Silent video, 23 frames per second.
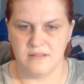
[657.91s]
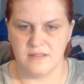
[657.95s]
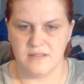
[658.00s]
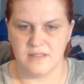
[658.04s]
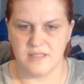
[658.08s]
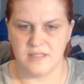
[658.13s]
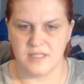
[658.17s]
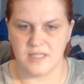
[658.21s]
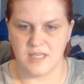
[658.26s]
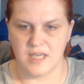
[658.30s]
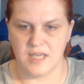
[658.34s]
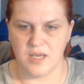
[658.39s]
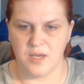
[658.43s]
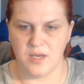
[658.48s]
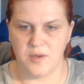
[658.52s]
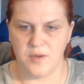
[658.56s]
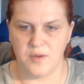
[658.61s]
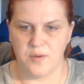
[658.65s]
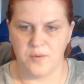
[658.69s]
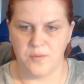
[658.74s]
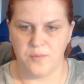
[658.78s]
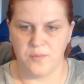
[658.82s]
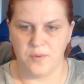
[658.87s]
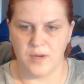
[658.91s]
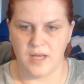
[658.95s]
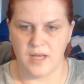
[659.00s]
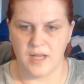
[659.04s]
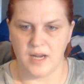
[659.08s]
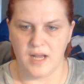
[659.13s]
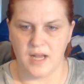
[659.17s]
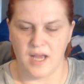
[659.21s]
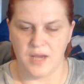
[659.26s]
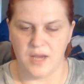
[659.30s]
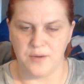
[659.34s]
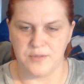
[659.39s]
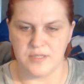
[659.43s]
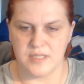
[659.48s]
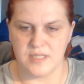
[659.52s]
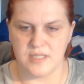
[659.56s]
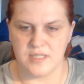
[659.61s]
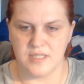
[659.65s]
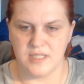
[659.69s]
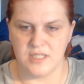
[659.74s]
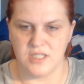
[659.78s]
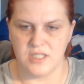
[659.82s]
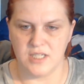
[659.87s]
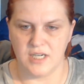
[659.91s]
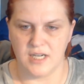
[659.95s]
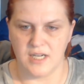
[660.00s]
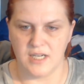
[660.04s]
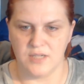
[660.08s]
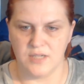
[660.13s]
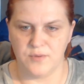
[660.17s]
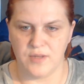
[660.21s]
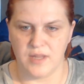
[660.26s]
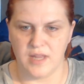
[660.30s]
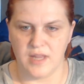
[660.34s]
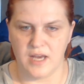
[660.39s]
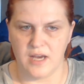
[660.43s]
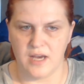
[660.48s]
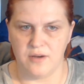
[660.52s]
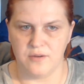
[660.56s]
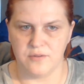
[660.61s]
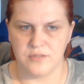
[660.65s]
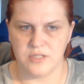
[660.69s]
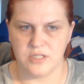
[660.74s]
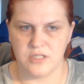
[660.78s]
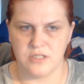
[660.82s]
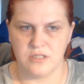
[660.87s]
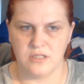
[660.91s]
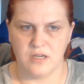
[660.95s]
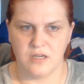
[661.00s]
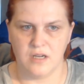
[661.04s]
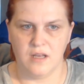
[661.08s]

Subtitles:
see what I was stitching without